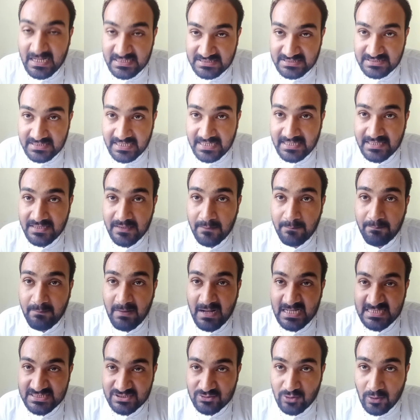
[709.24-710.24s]
and the
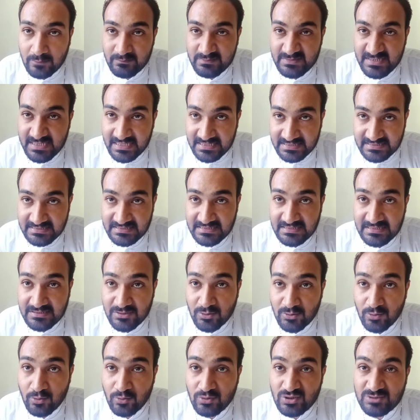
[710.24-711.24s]
past objects,
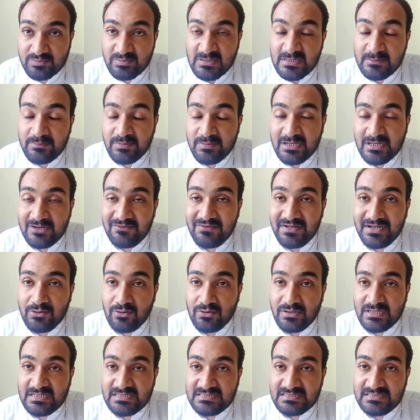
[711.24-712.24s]
those people were
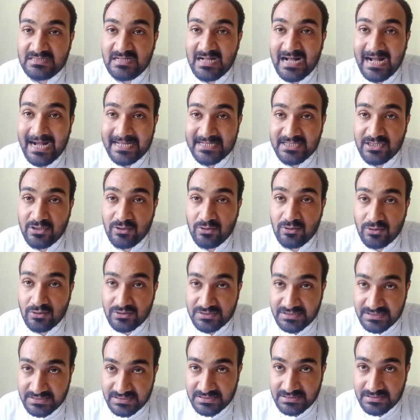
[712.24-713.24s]
known as the
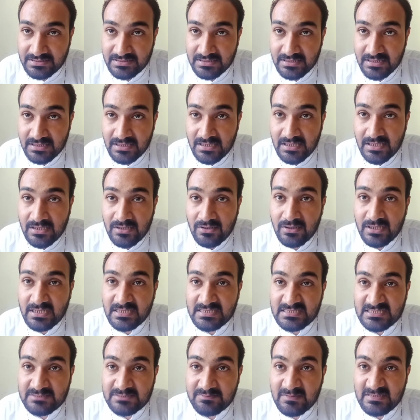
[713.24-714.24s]
archaeologists.
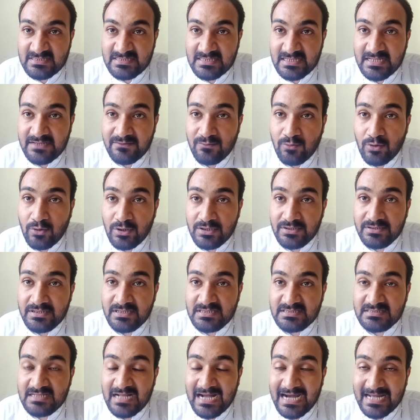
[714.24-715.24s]
Okay, especially what
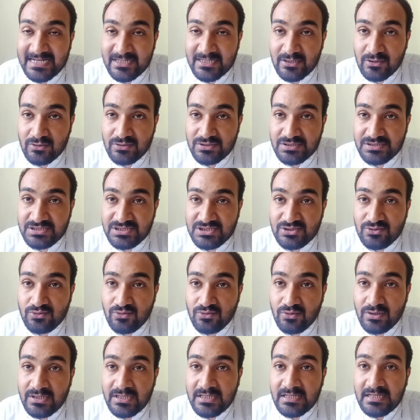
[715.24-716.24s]
does the archaeologist
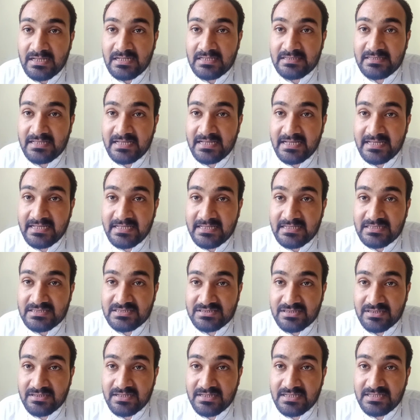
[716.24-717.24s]
do? They
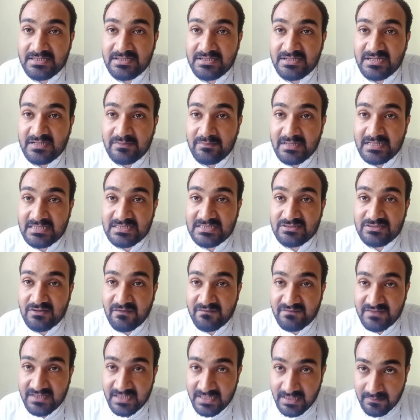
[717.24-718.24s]
study the remains
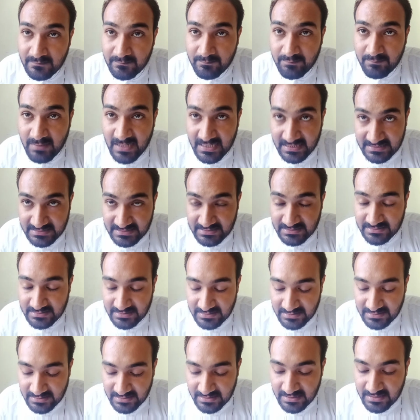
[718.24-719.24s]
of the past.
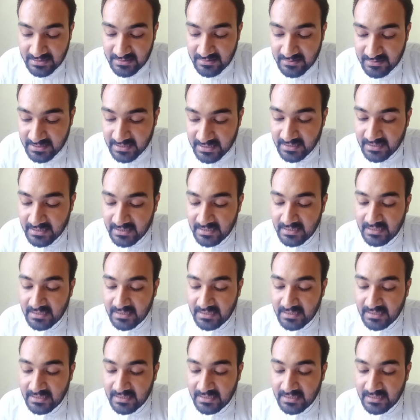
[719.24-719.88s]
Okay,